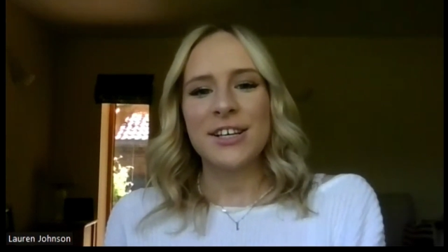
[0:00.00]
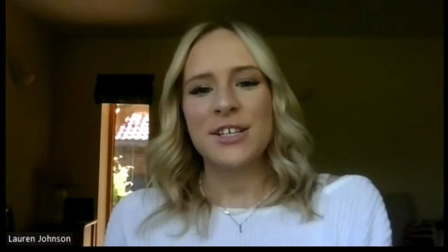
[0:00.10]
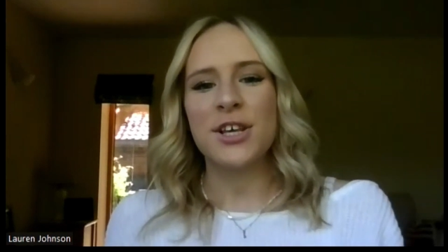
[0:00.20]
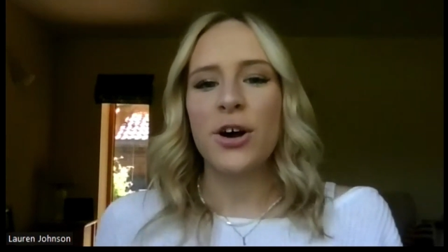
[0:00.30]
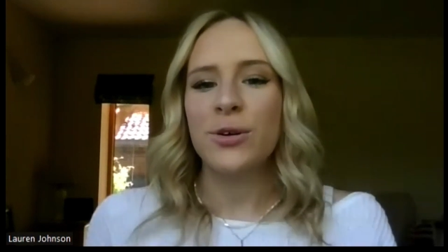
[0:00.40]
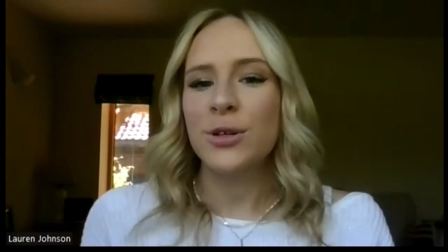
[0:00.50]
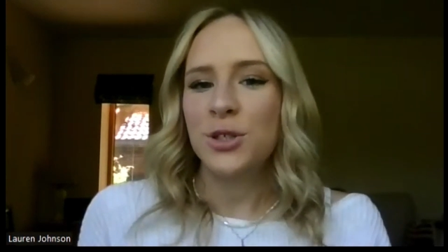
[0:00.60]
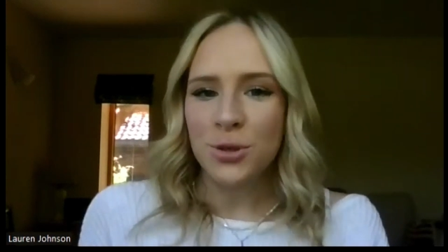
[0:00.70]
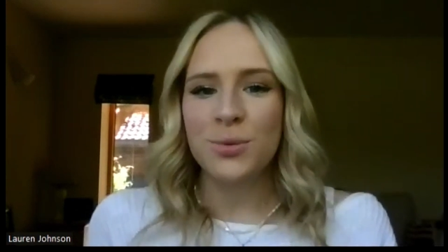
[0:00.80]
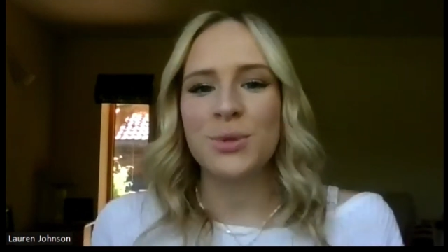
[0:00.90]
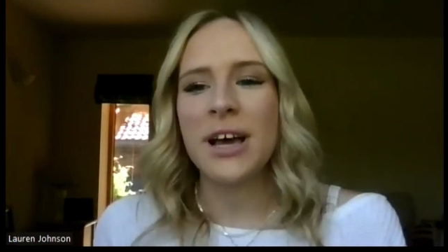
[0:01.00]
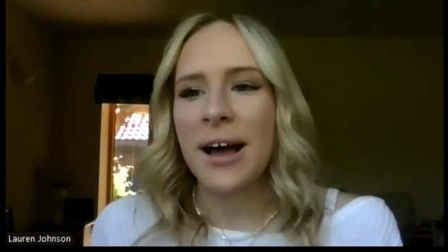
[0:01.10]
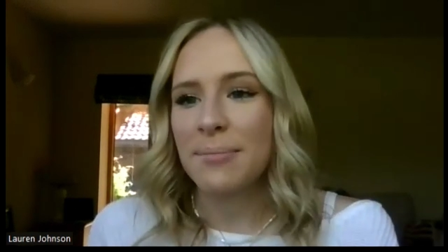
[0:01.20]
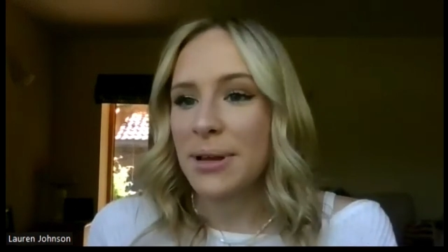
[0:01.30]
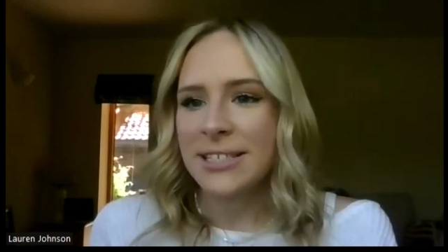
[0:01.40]
So, Jules,
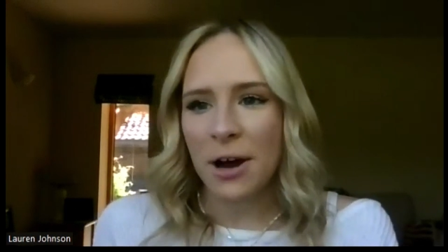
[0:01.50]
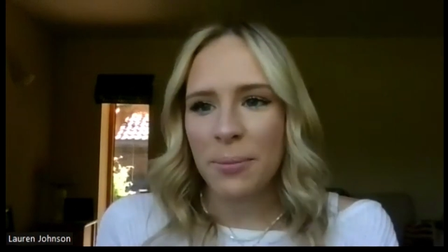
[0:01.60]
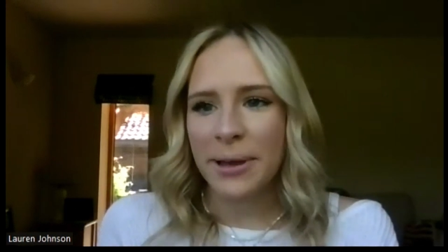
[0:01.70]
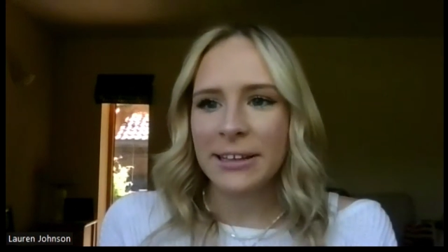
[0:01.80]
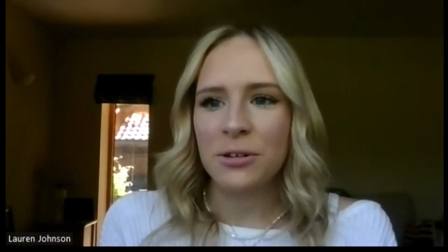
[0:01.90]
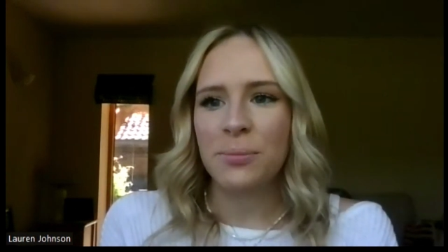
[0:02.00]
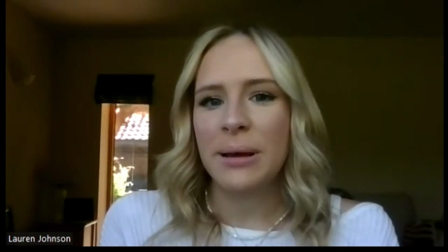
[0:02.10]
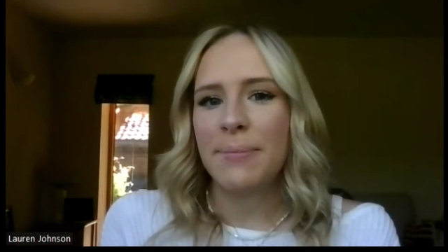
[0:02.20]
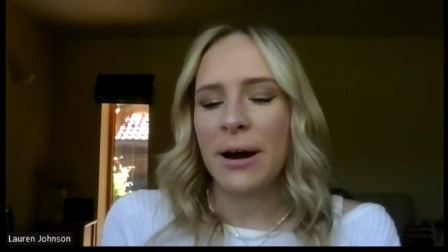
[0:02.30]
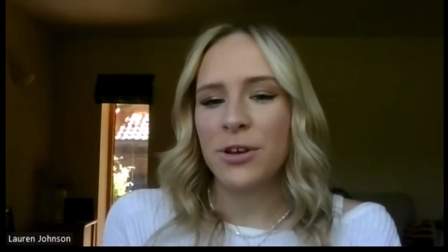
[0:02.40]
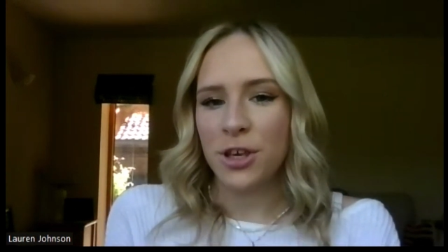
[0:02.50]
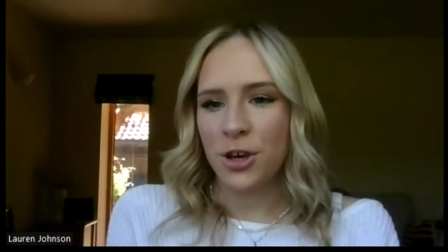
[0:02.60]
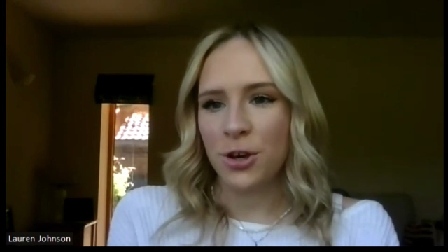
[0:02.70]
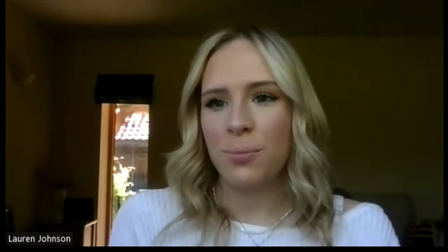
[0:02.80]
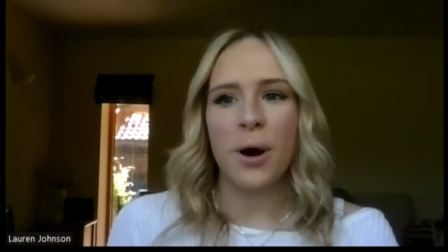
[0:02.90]
tell me a little bit about
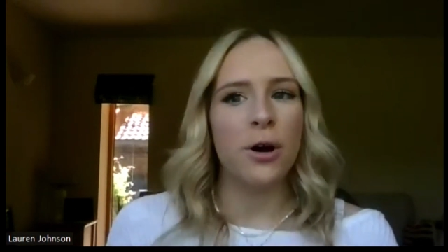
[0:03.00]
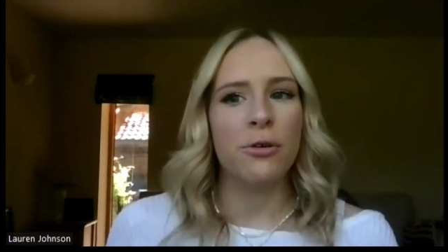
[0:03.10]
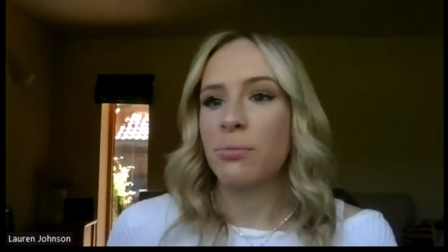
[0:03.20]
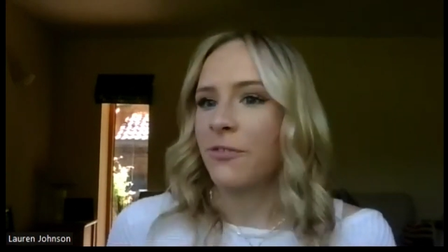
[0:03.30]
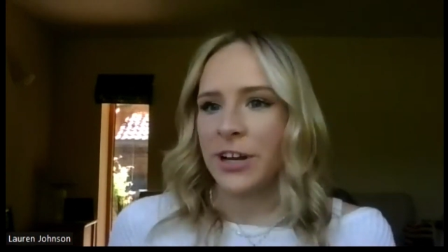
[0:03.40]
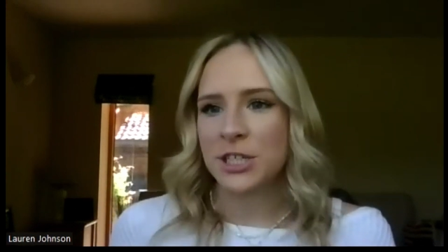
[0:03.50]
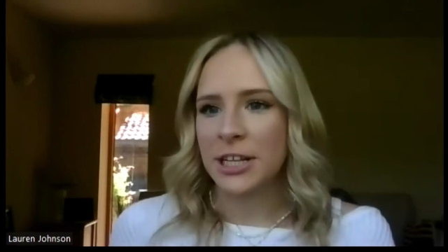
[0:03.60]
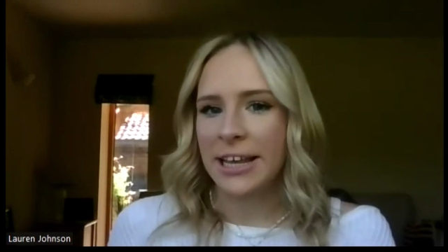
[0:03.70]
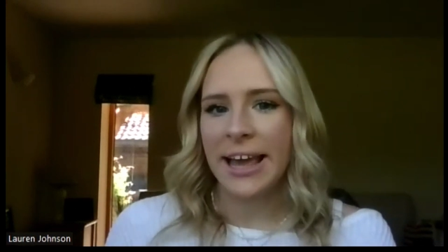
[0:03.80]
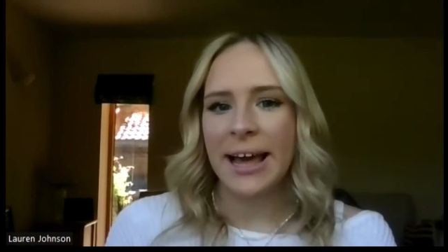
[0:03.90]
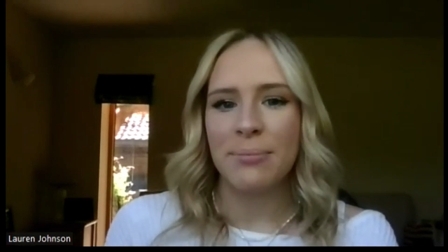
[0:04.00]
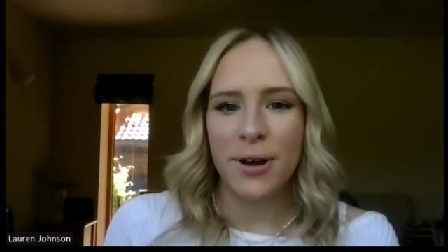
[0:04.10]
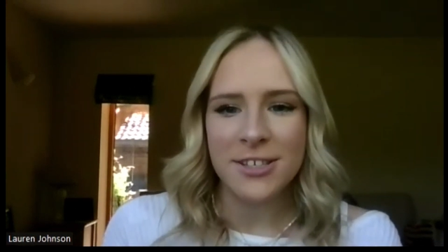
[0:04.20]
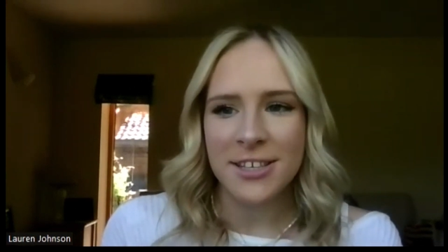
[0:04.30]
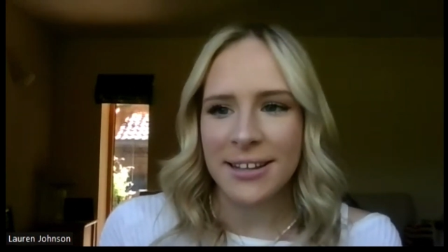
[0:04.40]
you, both professionally and
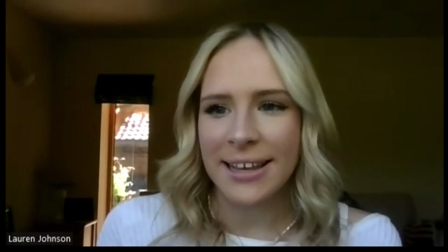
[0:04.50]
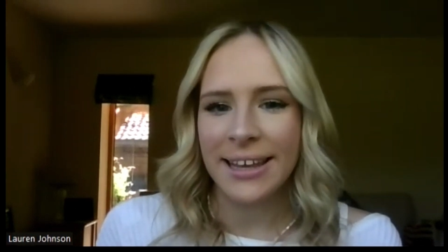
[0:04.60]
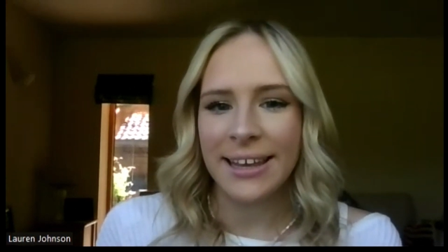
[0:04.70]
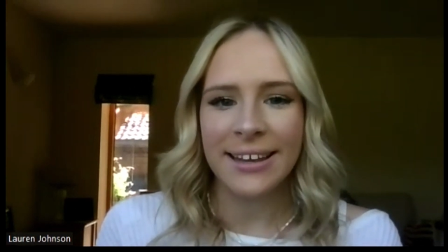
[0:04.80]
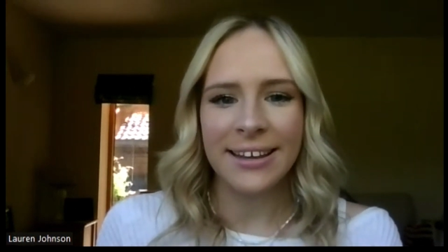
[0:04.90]
personally.